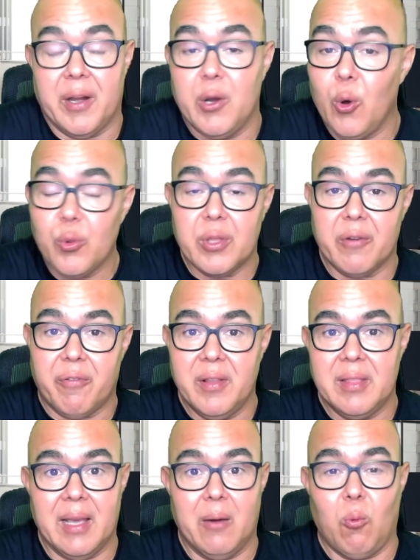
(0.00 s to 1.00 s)
no
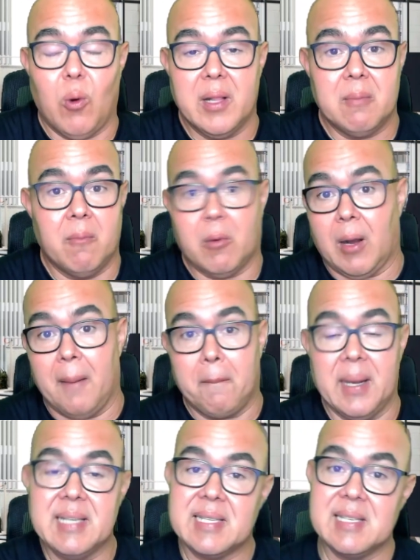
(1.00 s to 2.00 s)
different than what
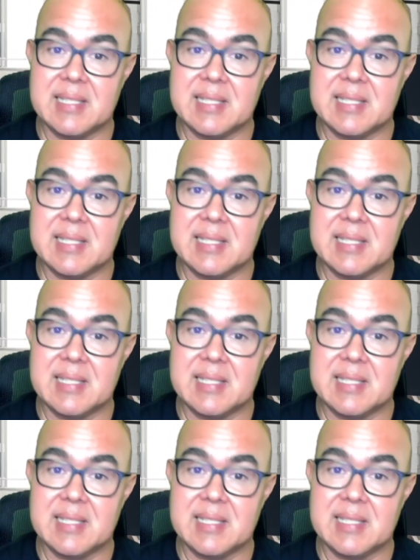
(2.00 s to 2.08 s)
companies in